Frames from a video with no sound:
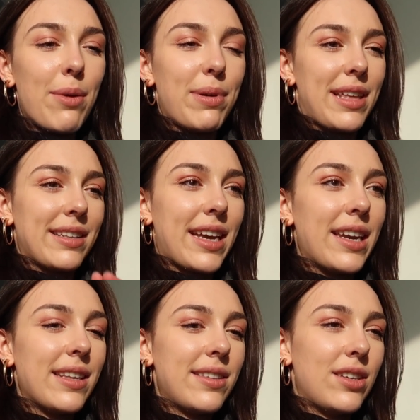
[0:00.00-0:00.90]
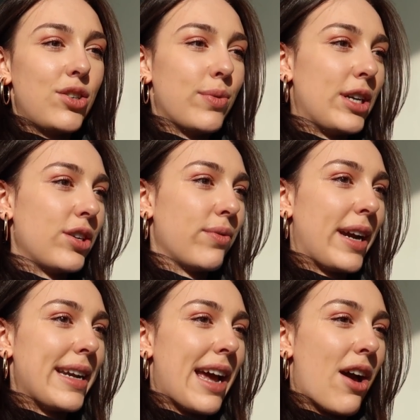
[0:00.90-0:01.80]
But that's kind of the situation
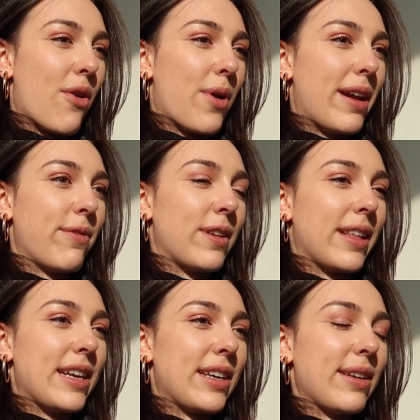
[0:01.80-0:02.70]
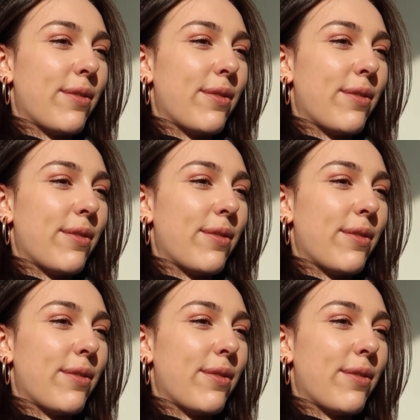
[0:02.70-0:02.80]
right now, and I feel like